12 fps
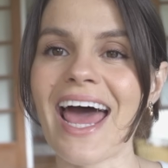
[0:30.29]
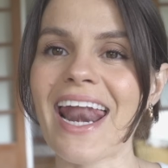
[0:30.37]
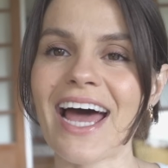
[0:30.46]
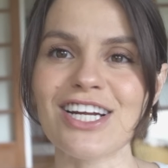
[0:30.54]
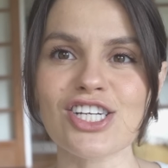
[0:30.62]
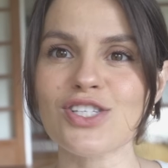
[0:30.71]
And
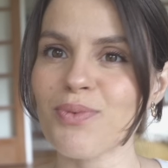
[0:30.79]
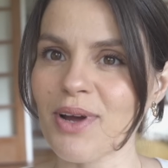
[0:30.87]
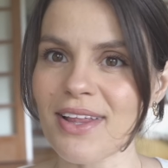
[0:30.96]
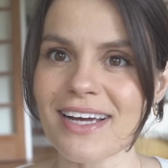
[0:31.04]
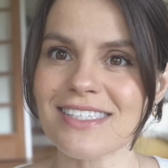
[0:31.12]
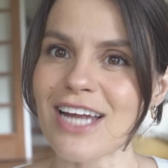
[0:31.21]
I just
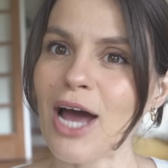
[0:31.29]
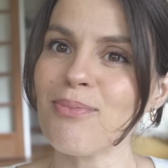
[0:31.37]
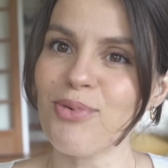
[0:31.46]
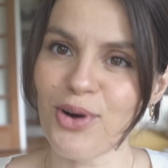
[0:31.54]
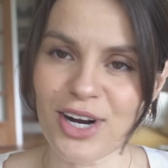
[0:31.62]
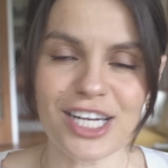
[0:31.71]
realized I'm
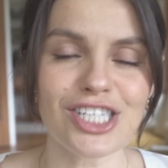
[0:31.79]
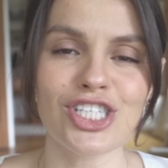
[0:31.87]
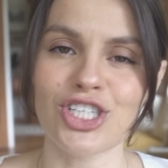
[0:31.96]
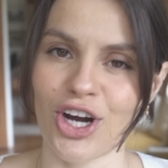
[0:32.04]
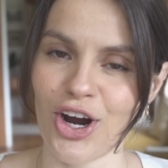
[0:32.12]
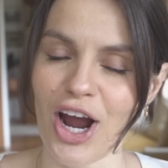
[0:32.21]
pretty
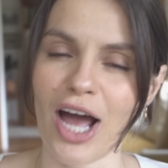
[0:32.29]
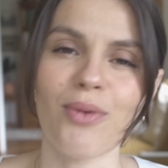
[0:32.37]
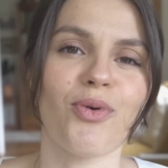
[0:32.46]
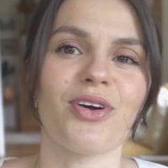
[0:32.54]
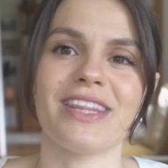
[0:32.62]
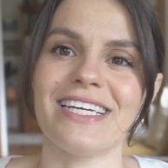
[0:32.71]
sure I
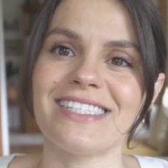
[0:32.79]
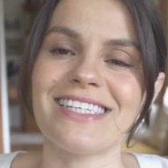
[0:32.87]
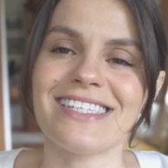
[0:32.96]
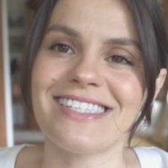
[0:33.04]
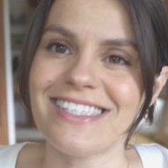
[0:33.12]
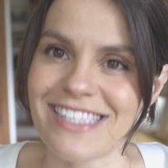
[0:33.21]
wore these
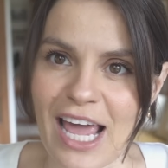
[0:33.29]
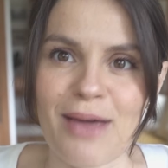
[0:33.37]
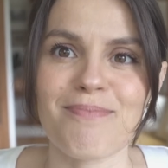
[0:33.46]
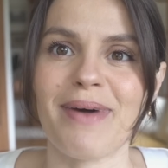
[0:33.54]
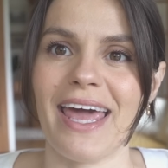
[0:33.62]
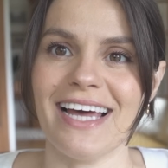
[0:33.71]

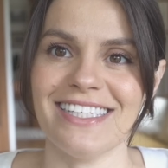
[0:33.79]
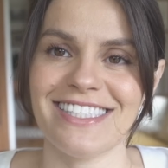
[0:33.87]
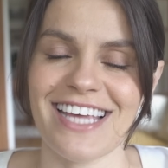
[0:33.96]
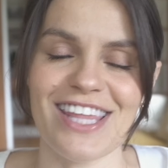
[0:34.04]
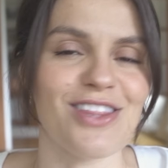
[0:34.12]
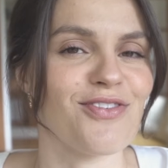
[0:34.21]
same
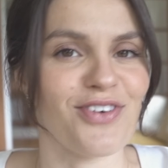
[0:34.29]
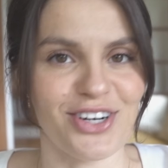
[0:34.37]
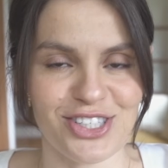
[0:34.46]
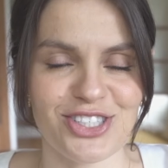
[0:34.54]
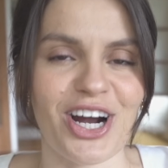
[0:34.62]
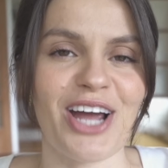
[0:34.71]
pants in the
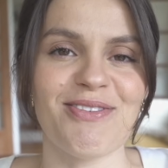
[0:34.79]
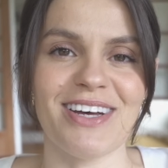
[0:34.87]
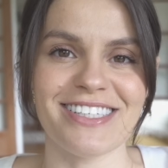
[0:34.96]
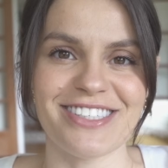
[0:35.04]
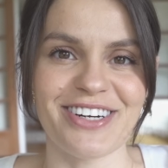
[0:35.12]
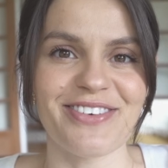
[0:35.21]
first
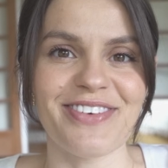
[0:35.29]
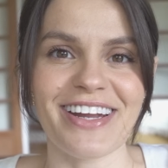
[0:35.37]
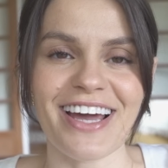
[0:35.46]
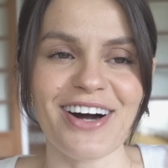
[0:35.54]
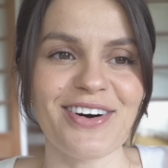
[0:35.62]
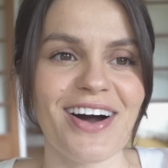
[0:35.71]
trimester
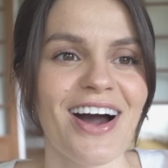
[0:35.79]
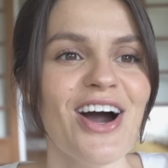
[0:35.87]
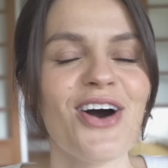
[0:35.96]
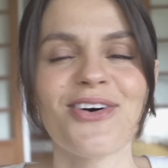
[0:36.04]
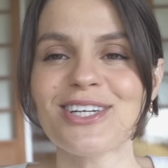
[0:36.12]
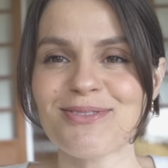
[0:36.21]
video,
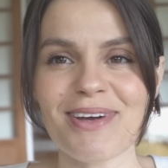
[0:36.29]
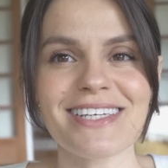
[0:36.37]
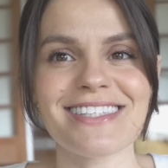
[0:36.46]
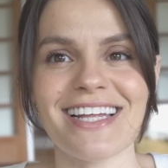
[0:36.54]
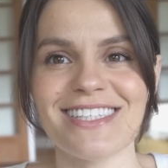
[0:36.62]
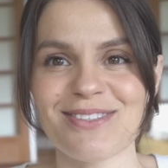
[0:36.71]
which
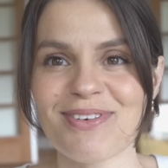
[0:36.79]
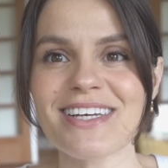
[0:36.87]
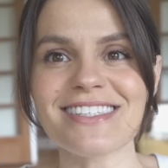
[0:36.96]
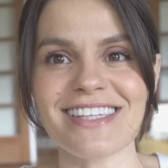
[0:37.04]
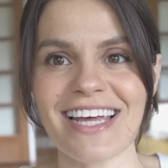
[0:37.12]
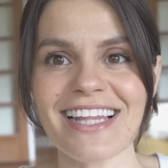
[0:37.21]
makes sense
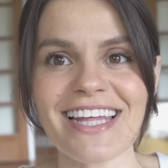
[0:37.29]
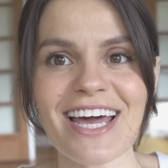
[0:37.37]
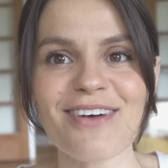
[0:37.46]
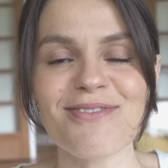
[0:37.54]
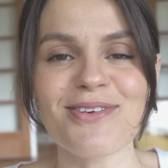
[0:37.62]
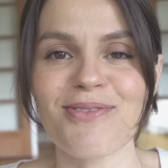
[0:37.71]
because lately
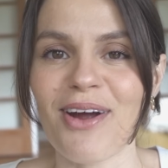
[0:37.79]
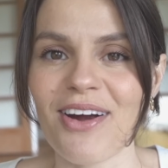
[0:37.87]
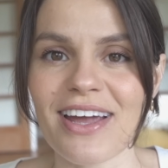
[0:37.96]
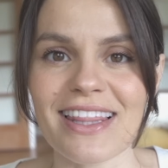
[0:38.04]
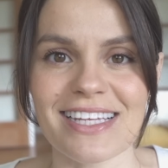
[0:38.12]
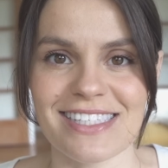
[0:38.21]
I've been
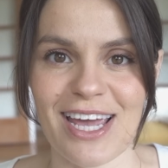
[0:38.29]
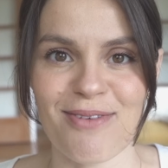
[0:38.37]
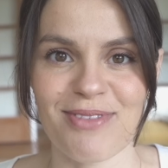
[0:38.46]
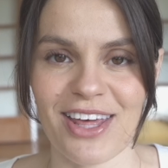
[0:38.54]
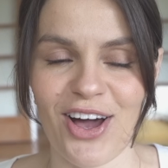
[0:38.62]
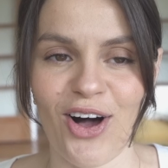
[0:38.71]
wearing the
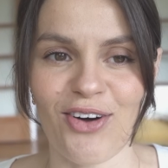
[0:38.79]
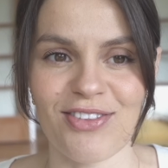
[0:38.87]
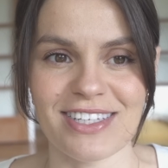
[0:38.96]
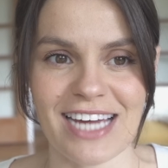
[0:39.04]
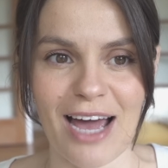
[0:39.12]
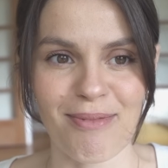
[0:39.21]
same thing all
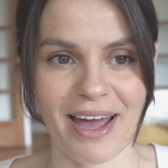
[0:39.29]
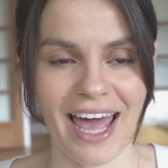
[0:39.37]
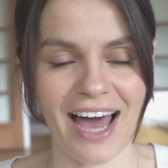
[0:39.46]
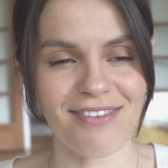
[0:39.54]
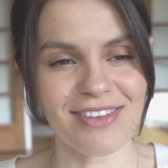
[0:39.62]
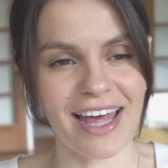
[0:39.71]
the time. I
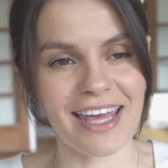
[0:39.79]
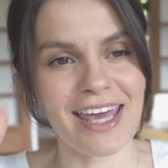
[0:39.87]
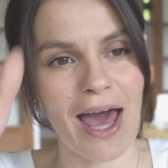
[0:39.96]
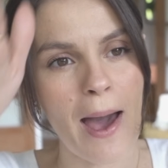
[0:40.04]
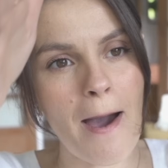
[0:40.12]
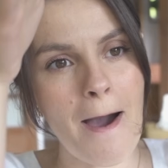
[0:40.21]
have
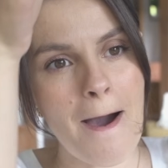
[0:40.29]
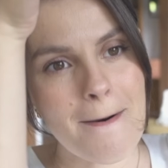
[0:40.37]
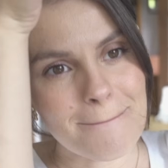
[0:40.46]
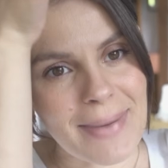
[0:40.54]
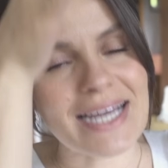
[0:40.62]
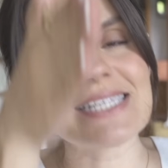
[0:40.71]
like
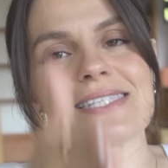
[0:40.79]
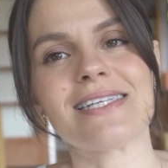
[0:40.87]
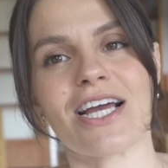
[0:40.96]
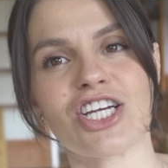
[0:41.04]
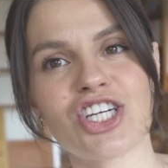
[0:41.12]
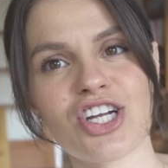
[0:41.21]
my
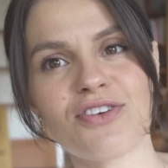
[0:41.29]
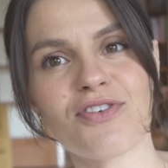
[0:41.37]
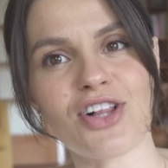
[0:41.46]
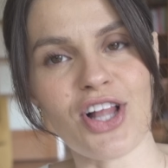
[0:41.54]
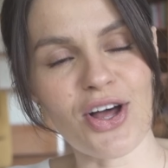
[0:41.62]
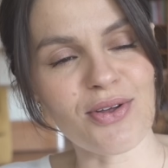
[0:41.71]
section of
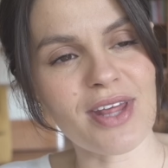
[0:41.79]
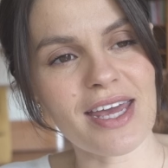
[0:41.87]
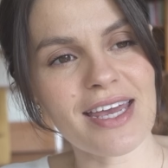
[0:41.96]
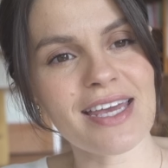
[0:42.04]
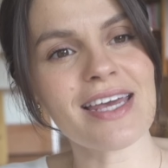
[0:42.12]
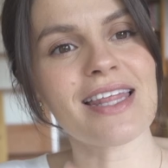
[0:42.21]

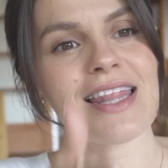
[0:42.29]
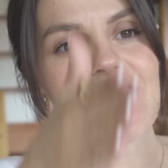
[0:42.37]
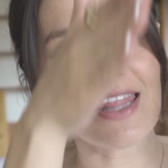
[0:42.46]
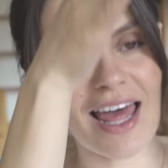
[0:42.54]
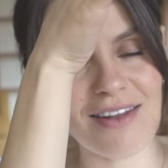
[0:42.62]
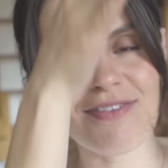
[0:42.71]
clothing
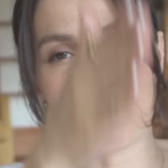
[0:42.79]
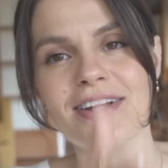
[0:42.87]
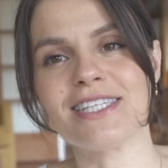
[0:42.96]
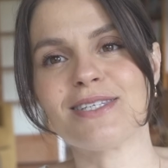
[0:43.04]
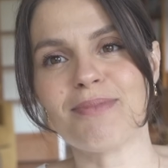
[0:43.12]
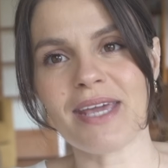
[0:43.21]
that
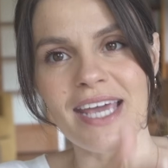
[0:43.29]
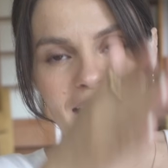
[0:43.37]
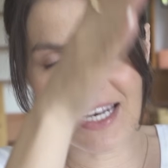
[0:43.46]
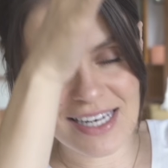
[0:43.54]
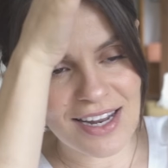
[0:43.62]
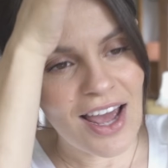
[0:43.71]
fits me
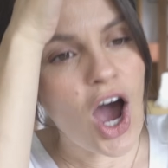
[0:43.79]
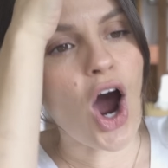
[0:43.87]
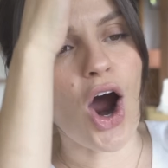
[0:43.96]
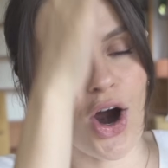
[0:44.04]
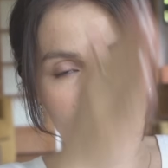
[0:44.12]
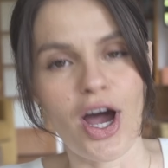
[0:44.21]
and
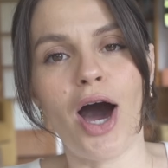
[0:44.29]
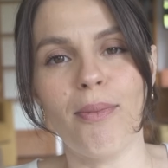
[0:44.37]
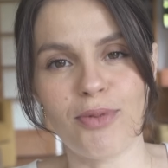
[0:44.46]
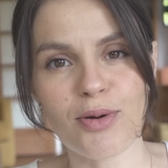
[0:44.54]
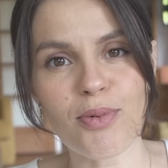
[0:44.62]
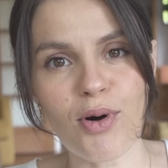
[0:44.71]
are
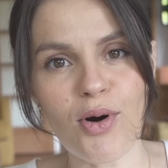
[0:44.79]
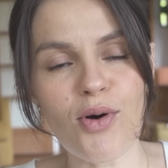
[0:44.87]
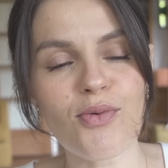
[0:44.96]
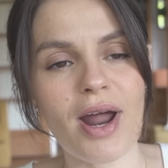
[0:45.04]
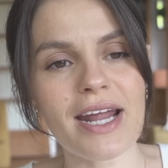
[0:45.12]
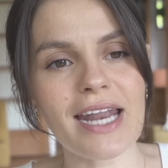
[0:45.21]
comfortable
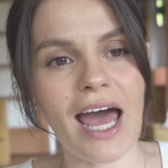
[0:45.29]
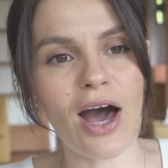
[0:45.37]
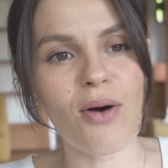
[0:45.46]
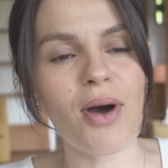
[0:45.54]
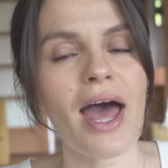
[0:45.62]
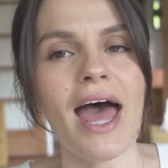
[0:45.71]
right
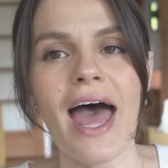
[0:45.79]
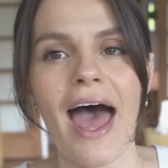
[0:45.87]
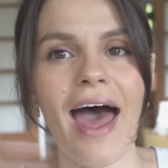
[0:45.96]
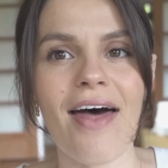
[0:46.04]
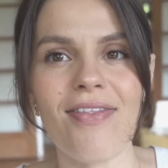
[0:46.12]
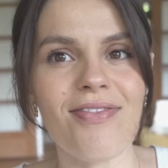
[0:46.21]
now
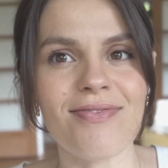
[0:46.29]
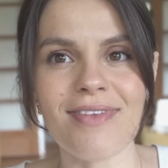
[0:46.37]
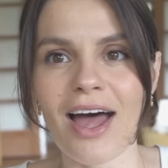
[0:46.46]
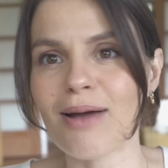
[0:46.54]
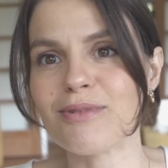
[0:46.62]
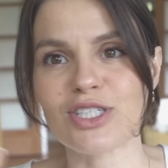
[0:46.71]
and
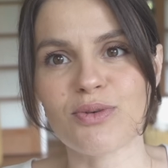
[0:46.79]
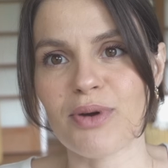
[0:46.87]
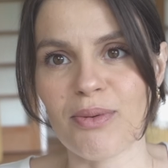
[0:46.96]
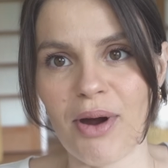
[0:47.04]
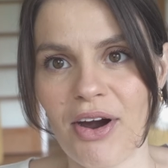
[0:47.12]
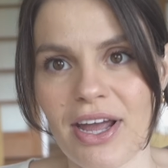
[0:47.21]
I'm just
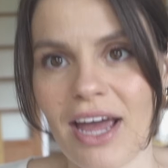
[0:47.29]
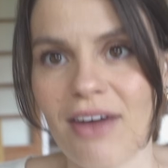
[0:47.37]
re-wearing